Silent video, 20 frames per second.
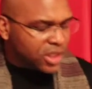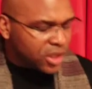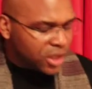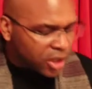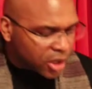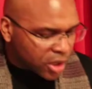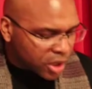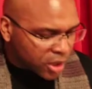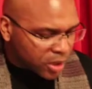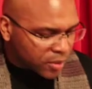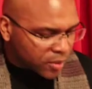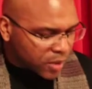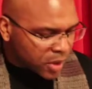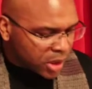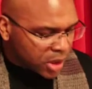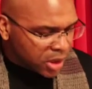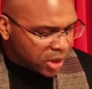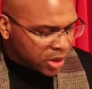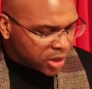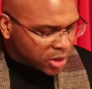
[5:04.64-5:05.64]
in her,
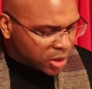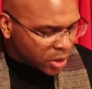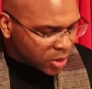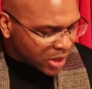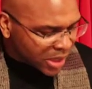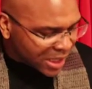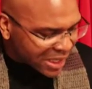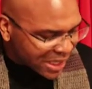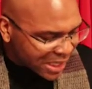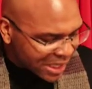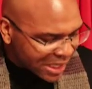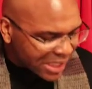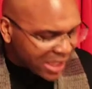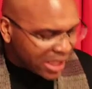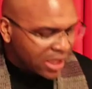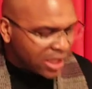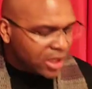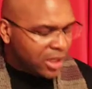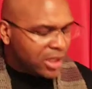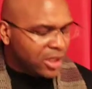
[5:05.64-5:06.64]
so that
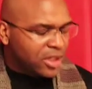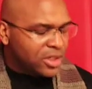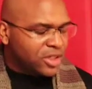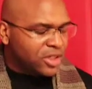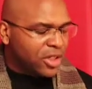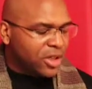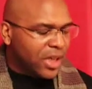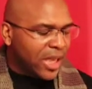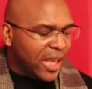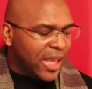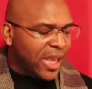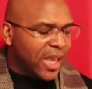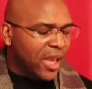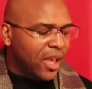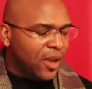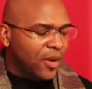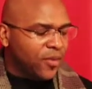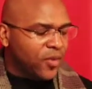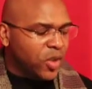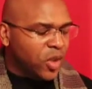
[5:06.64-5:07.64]
he shall
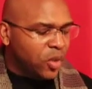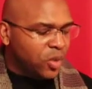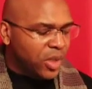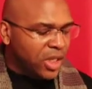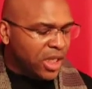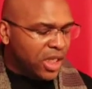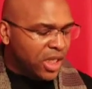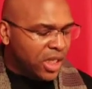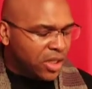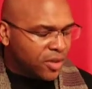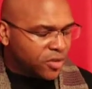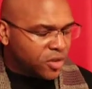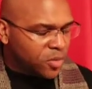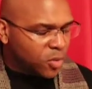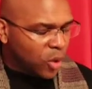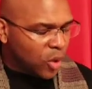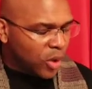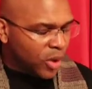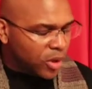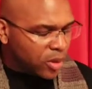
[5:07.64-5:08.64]
have no need of
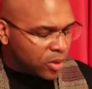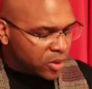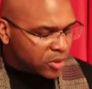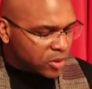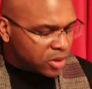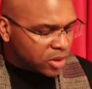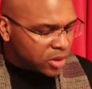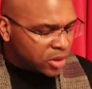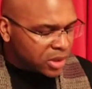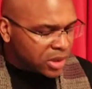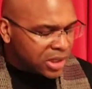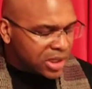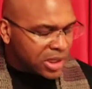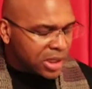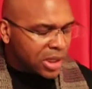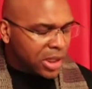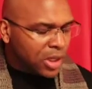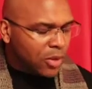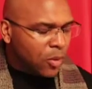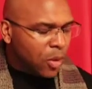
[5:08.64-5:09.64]
spoil.
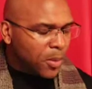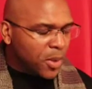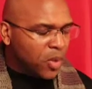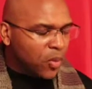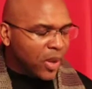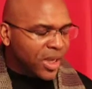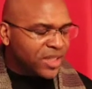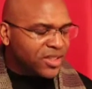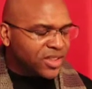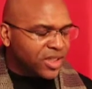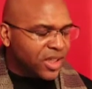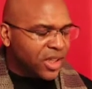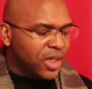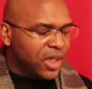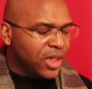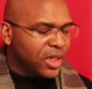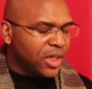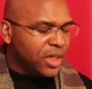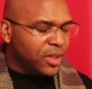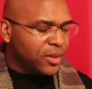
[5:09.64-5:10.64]
Won't be wasting
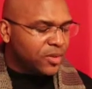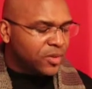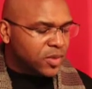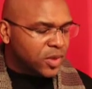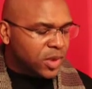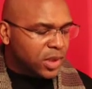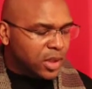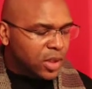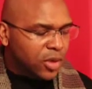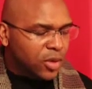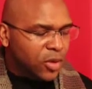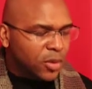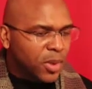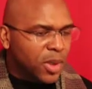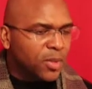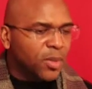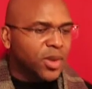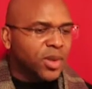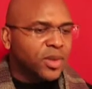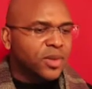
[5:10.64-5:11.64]
anything.
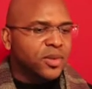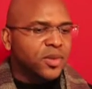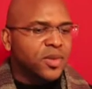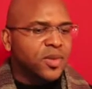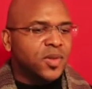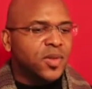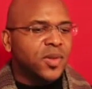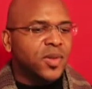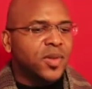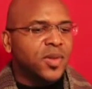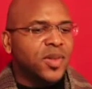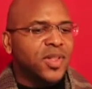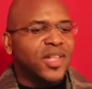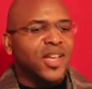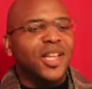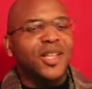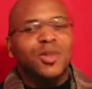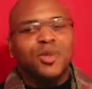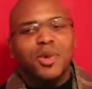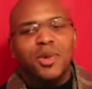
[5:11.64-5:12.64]
Remember,
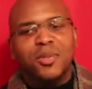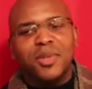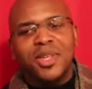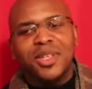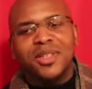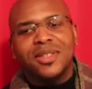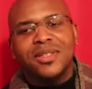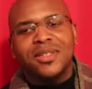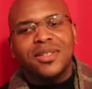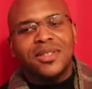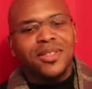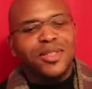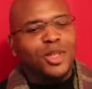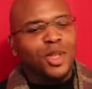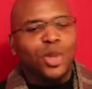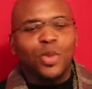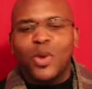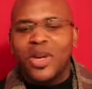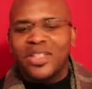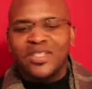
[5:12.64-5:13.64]
the other woman,
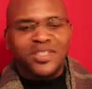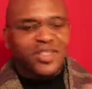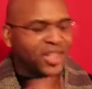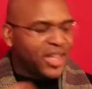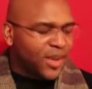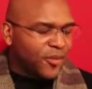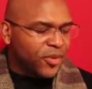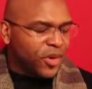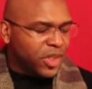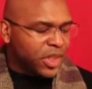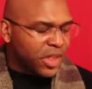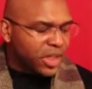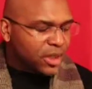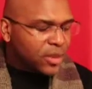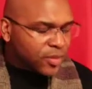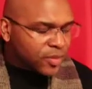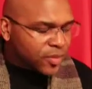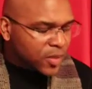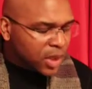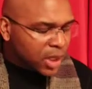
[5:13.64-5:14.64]
you're wasting everything.
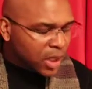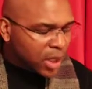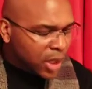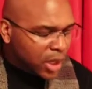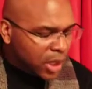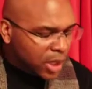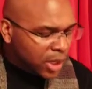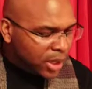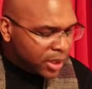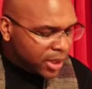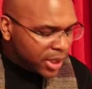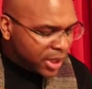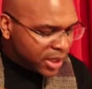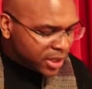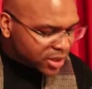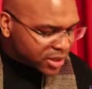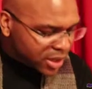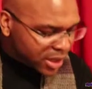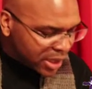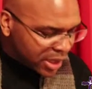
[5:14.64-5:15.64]
Then
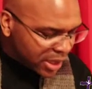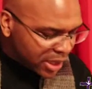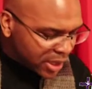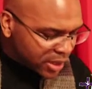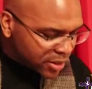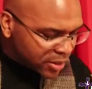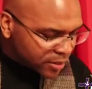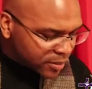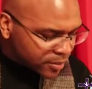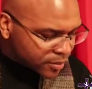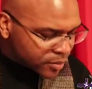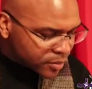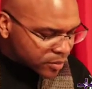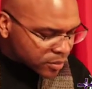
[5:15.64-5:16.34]
it says,